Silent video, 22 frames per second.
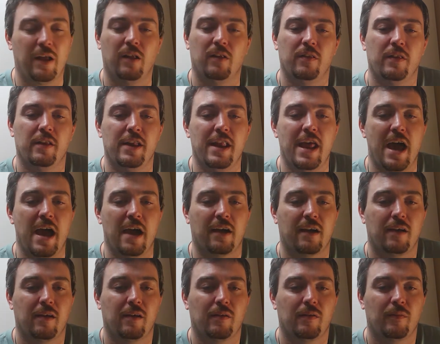in the
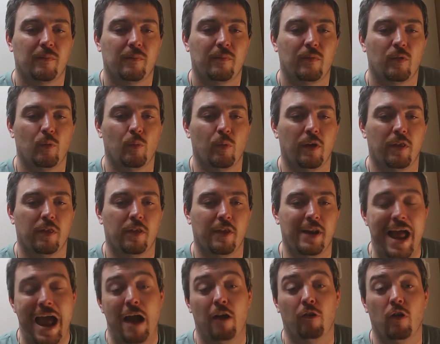neck with
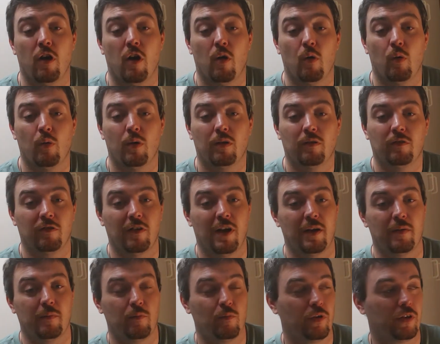an arrow,
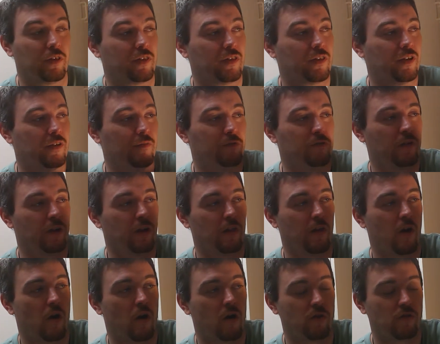right, with in front of
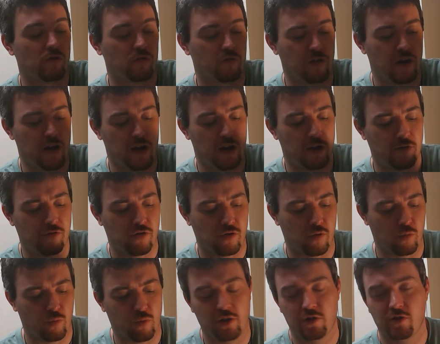the archer range,
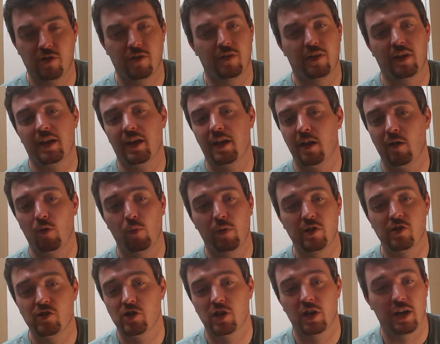which is the kill
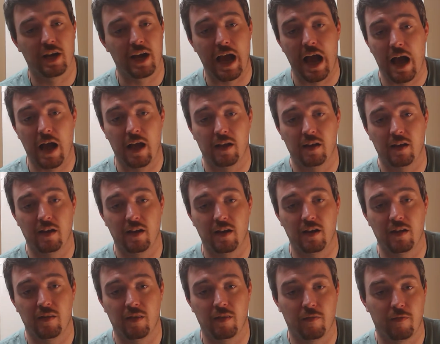we should have got
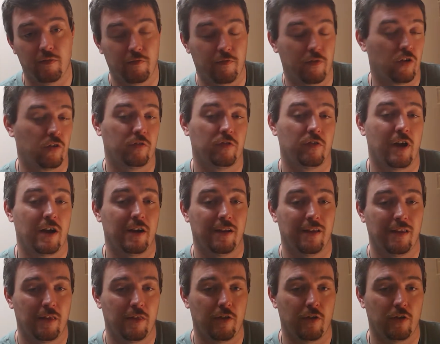in the first
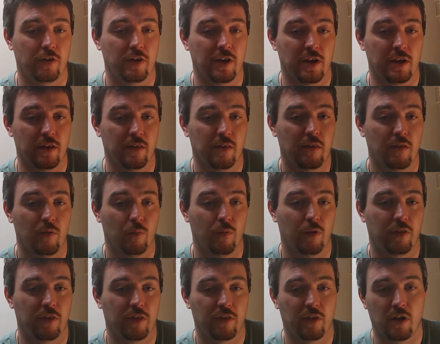Friday the 13th
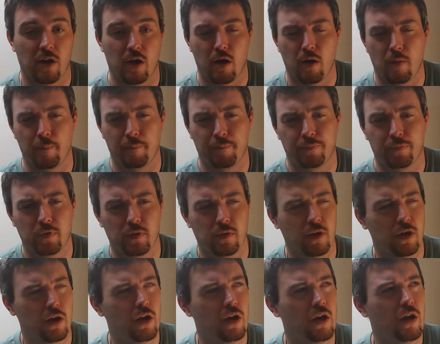with, oh,
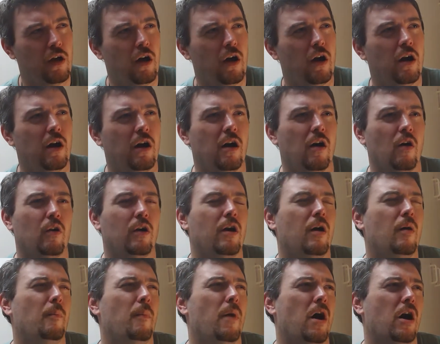
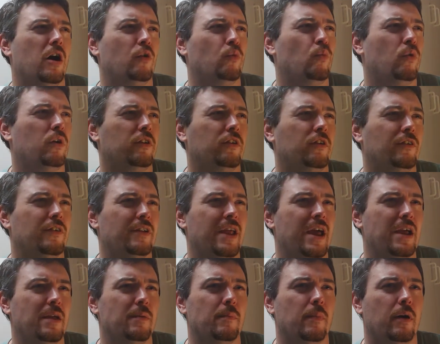come on, what's her
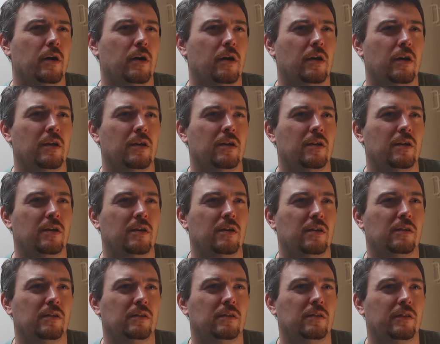name?
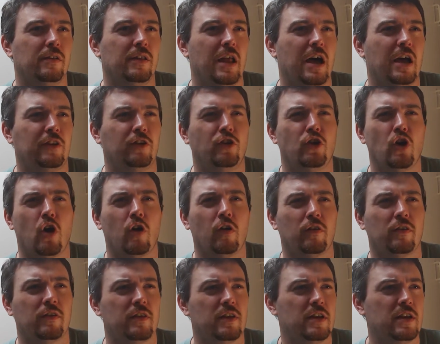Not
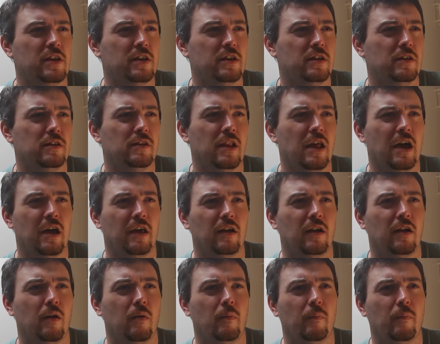Darcy, not,